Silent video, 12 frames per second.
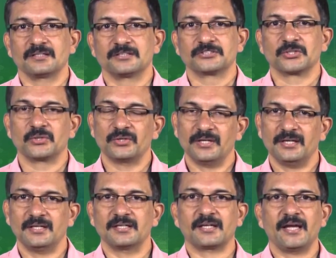So,
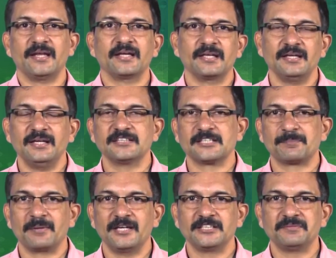Kainagari is a
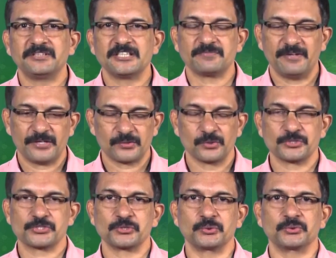place which is very
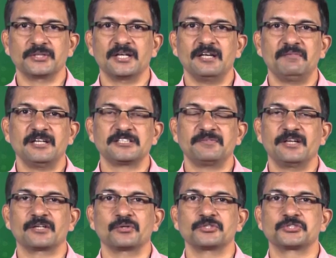close to, the level is very
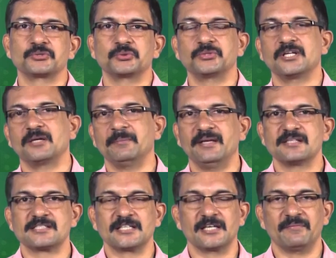close to the mean
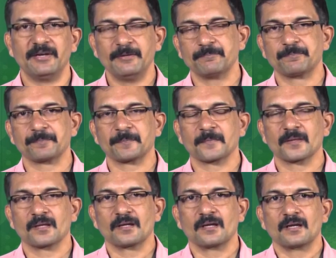sea level,
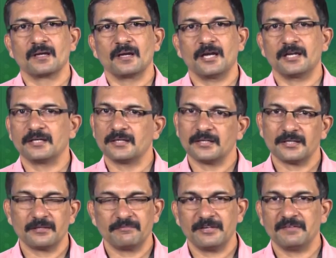and
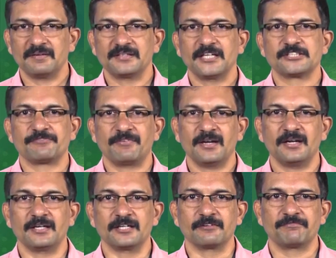whenever there is
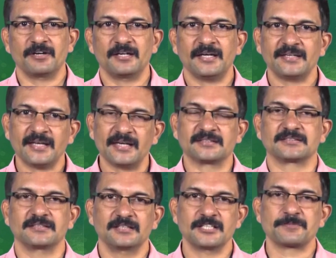flood attacks
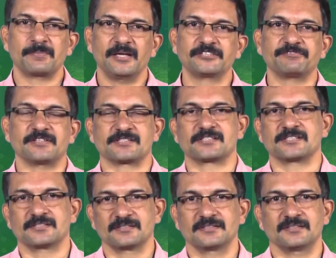this place first,
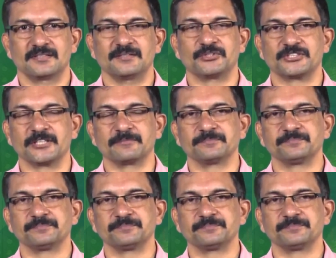I would say.